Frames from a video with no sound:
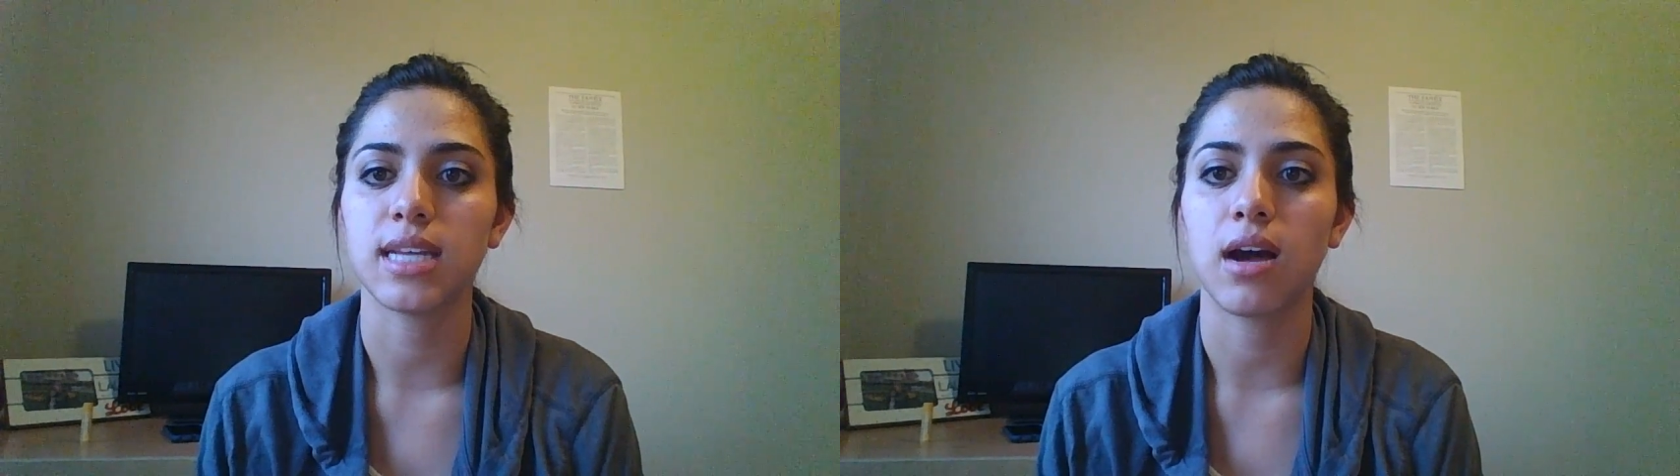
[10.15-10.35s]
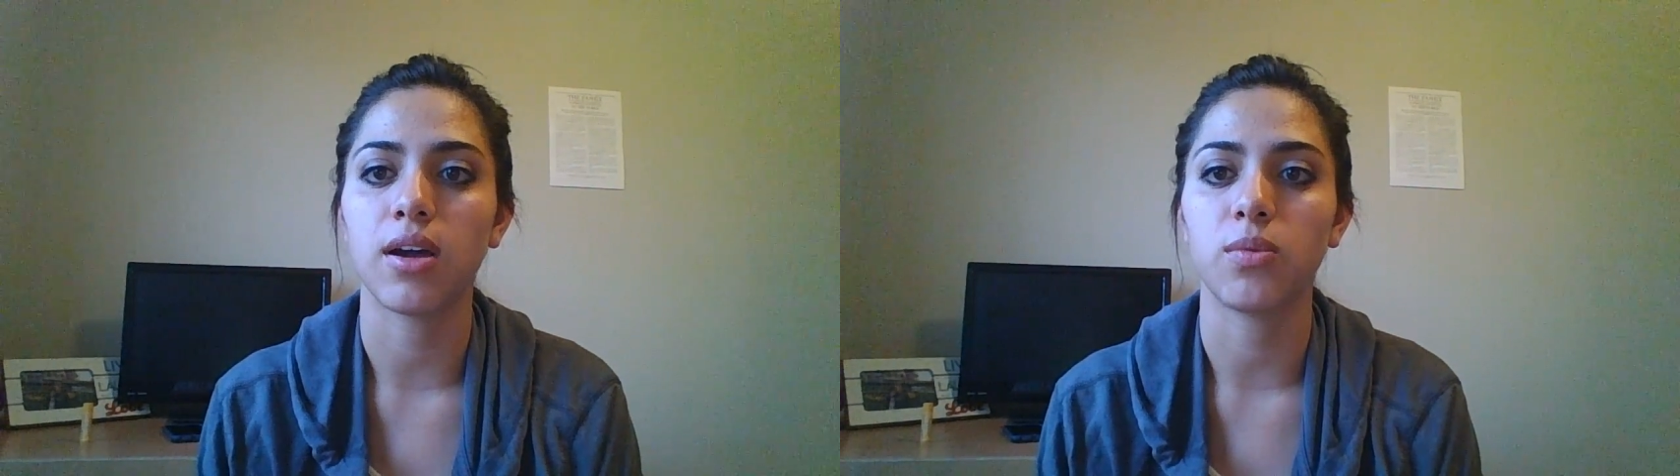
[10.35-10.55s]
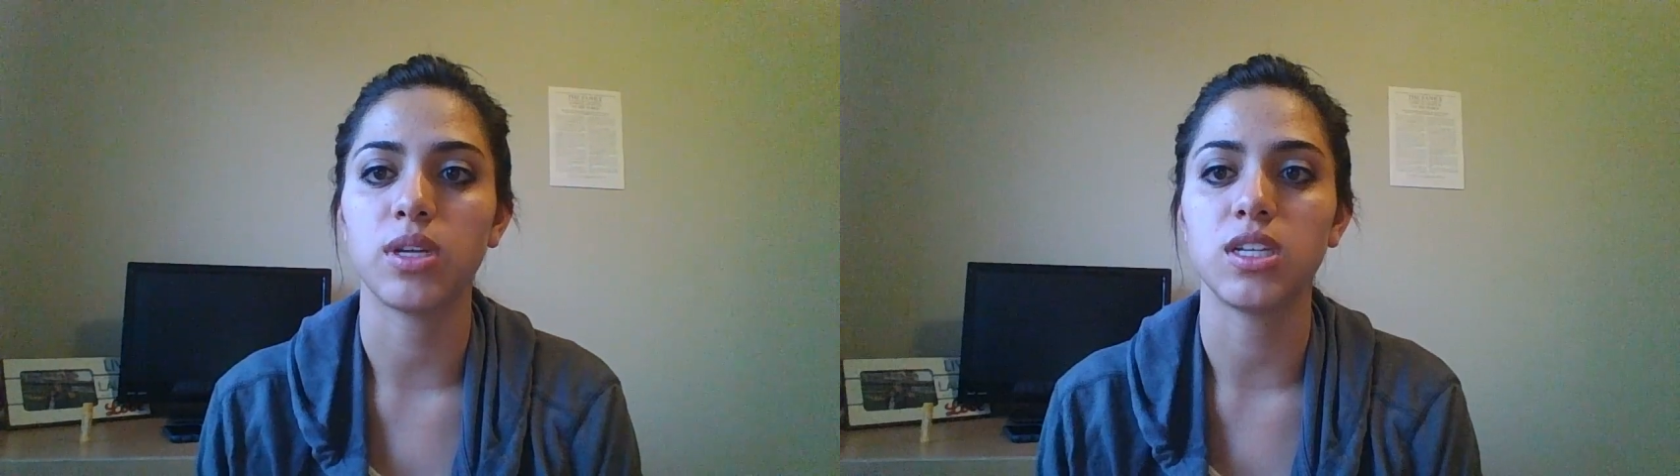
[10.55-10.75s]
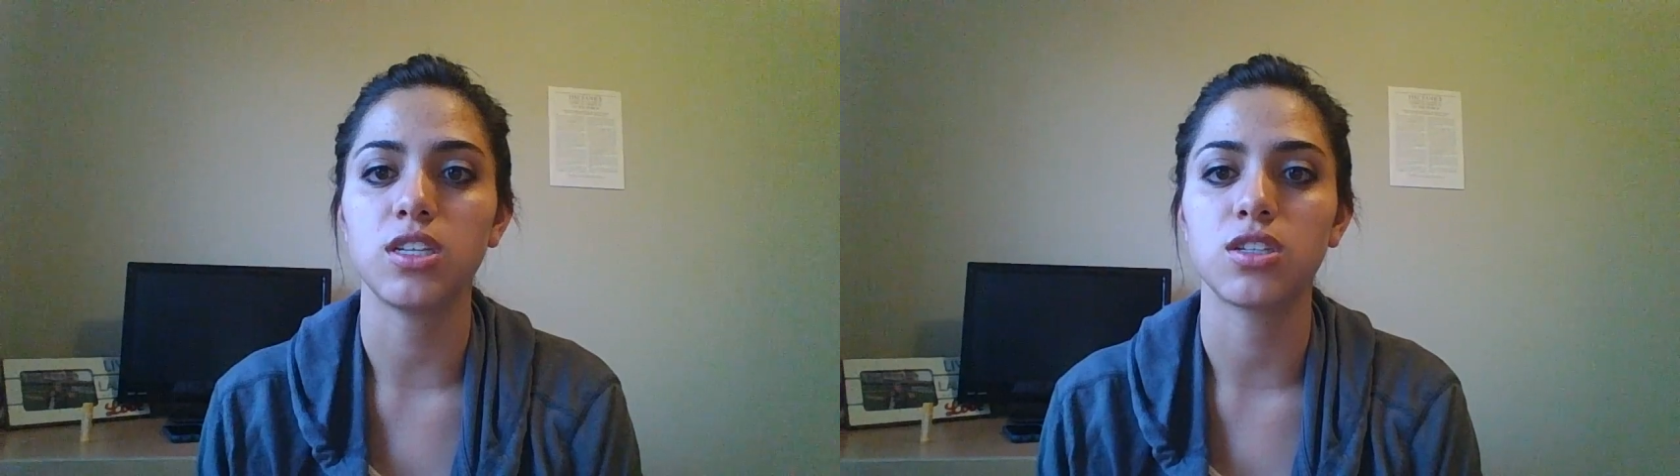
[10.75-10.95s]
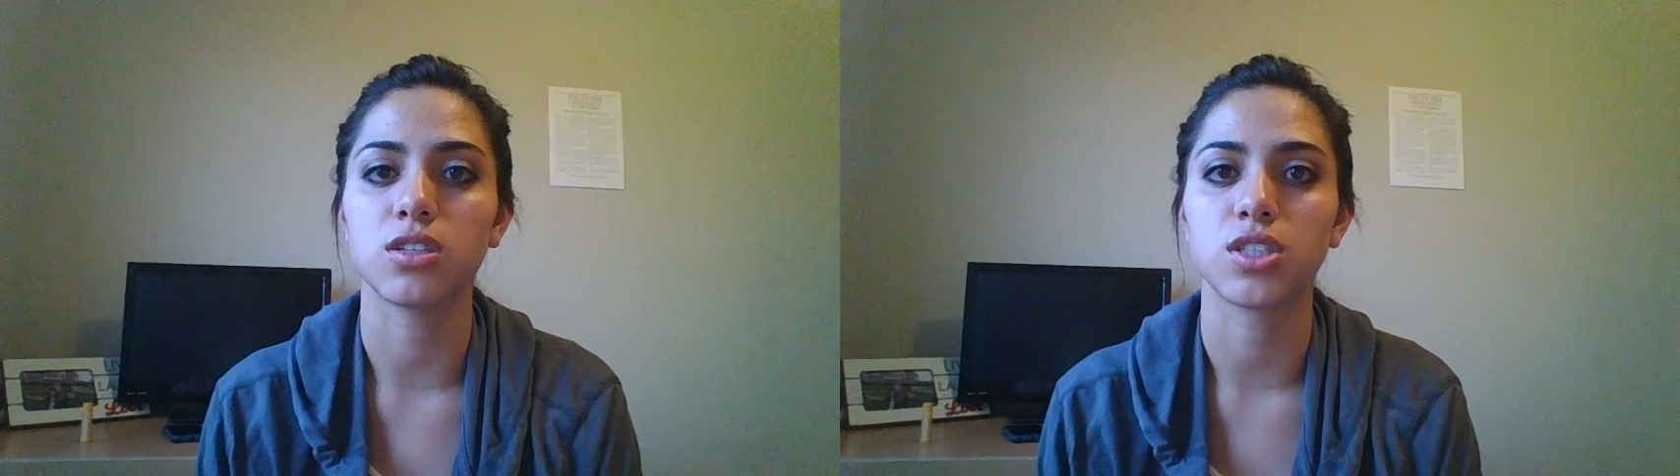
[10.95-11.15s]
how can we
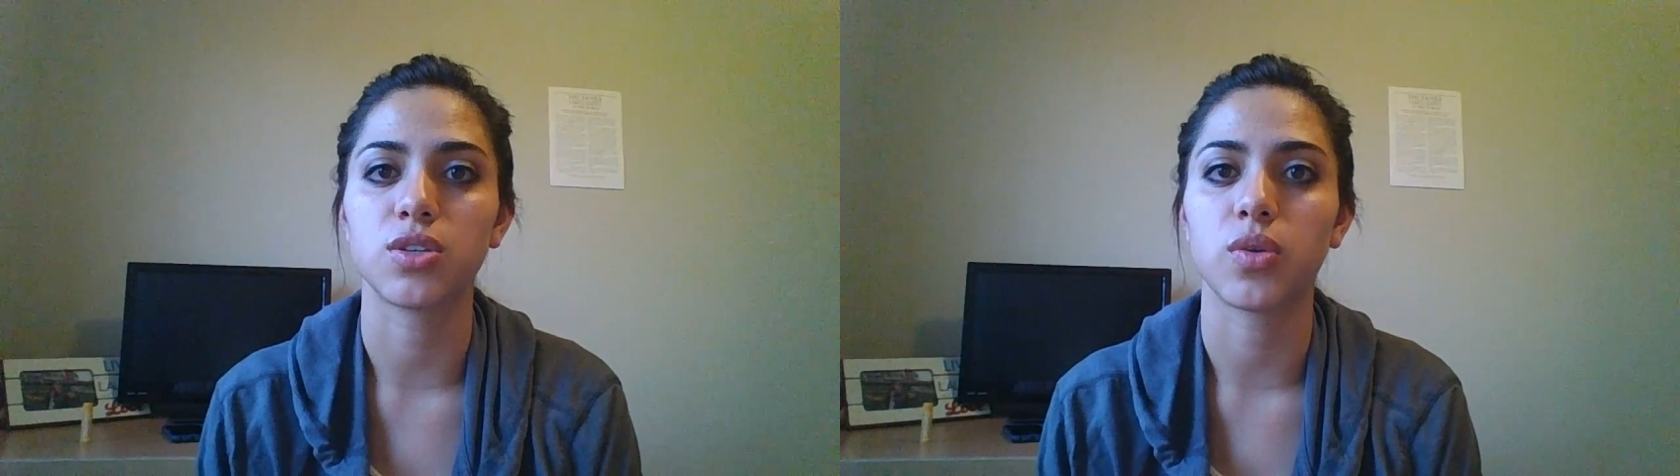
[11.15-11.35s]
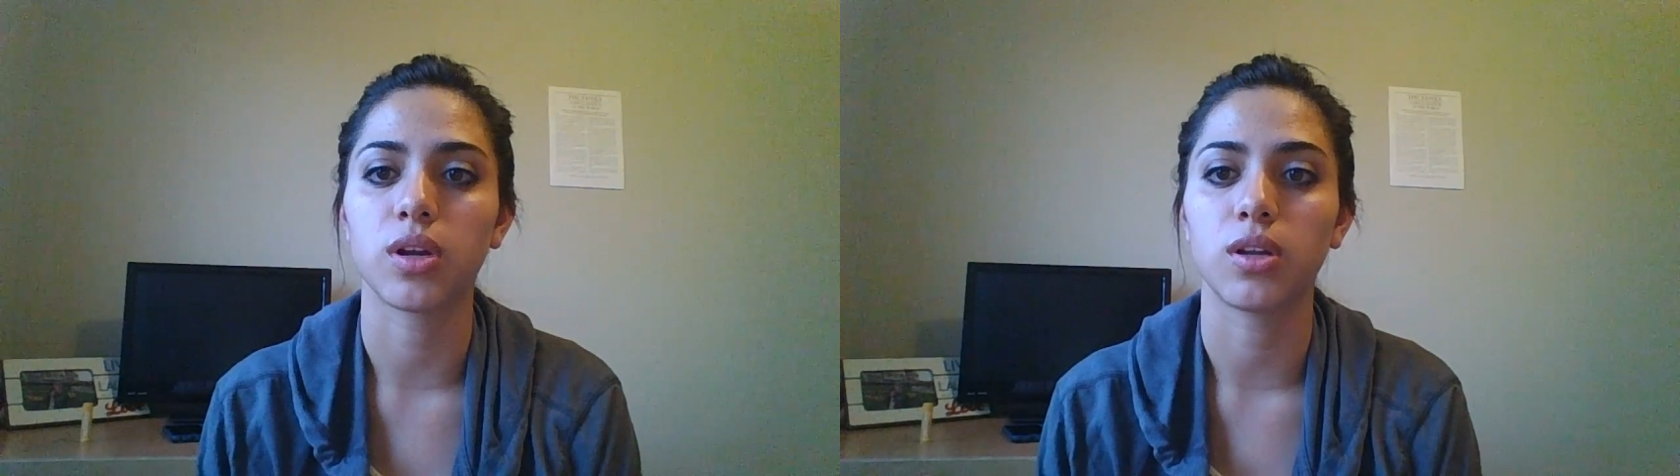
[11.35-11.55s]
teach children who are